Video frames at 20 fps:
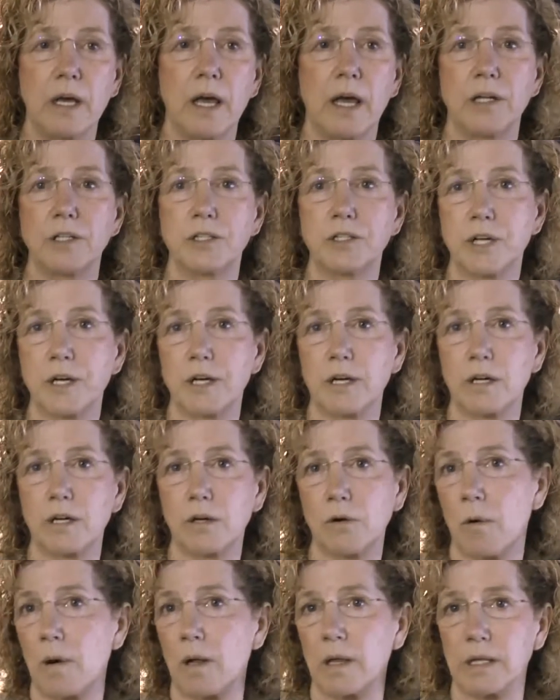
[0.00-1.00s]
and share
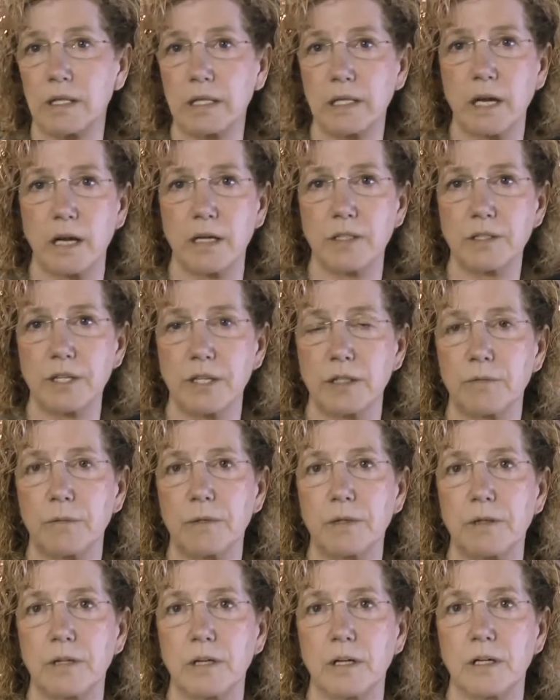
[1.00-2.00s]
quality content
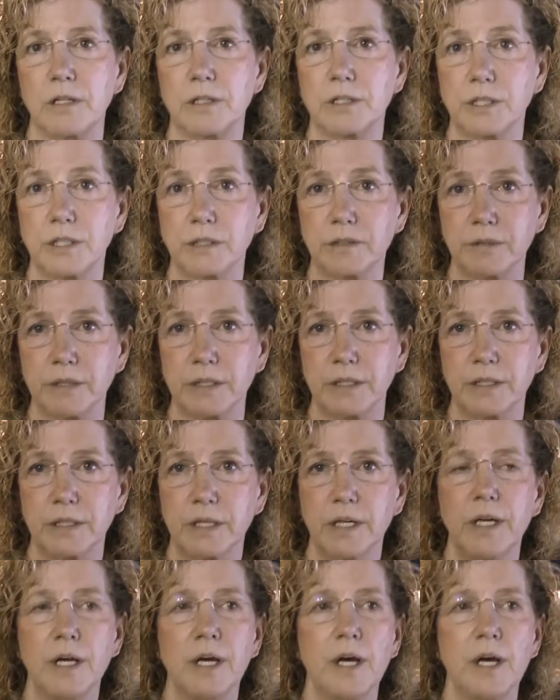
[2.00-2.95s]
with their children